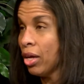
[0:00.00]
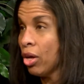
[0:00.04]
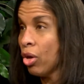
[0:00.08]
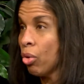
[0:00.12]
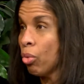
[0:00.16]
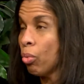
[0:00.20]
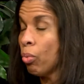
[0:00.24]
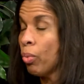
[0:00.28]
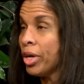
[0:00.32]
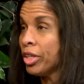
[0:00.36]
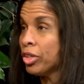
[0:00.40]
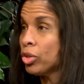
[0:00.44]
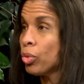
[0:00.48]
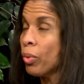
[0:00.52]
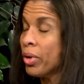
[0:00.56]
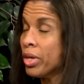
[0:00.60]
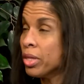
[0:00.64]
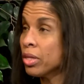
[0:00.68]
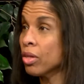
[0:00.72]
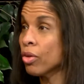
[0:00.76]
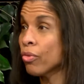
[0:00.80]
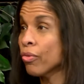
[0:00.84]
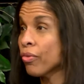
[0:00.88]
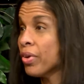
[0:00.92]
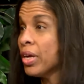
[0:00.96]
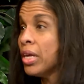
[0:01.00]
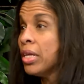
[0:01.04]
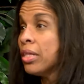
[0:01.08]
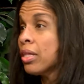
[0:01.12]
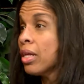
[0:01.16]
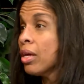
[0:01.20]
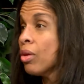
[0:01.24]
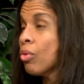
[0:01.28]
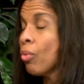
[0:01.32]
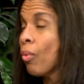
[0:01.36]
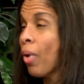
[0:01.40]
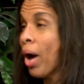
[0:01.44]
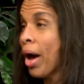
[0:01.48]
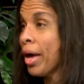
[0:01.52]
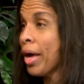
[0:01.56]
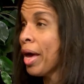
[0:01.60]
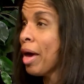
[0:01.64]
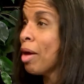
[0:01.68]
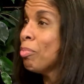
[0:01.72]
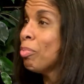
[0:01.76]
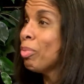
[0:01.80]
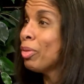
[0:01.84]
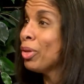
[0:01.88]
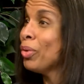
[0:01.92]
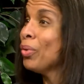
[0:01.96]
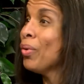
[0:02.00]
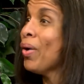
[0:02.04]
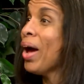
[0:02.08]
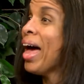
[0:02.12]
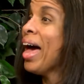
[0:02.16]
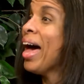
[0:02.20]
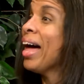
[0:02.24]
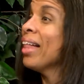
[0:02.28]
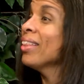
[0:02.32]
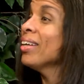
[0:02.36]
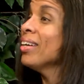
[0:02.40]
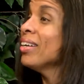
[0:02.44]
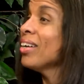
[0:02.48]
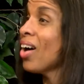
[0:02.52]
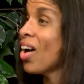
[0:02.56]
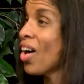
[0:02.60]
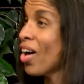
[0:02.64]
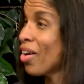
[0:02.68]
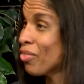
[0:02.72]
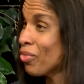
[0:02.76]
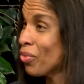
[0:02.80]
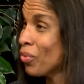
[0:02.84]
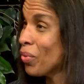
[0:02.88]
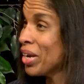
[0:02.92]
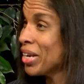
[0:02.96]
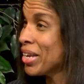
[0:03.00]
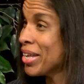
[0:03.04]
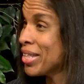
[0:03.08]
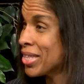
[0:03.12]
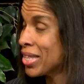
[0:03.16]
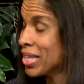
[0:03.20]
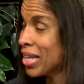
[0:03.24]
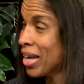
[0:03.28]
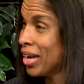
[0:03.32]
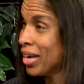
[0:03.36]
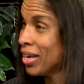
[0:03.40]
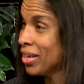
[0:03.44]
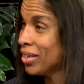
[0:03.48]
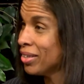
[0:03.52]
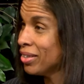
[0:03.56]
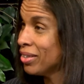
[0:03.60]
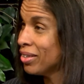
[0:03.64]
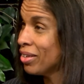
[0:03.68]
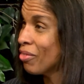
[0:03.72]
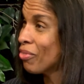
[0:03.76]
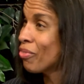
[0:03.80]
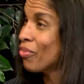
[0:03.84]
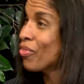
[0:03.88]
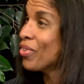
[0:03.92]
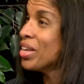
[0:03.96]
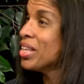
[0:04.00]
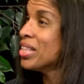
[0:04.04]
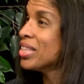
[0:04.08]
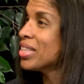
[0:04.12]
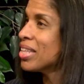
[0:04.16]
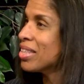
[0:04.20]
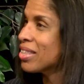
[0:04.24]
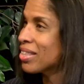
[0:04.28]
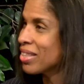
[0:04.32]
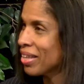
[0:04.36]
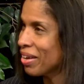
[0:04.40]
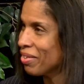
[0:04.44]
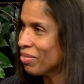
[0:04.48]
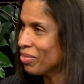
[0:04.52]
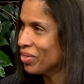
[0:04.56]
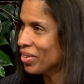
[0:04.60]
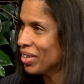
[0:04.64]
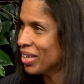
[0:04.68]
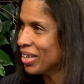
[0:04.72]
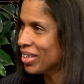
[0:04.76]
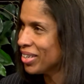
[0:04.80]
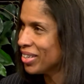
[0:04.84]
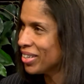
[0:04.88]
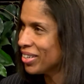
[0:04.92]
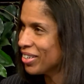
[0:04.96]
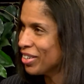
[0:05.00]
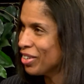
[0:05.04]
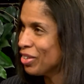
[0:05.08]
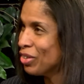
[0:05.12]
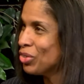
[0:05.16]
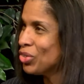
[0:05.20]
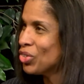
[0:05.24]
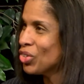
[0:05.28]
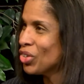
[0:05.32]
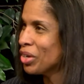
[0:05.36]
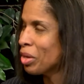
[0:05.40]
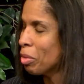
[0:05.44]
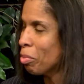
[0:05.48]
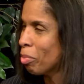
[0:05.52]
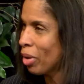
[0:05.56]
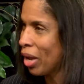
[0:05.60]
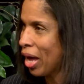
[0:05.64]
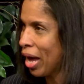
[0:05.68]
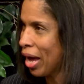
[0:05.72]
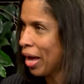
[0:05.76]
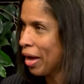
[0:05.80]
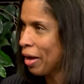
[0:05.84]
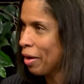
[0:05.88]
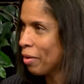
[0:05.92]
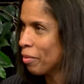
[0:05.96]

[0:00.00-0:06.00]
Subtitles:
Which was the reason why I blew Alan off when he said, the freeze is lifted, you should apply.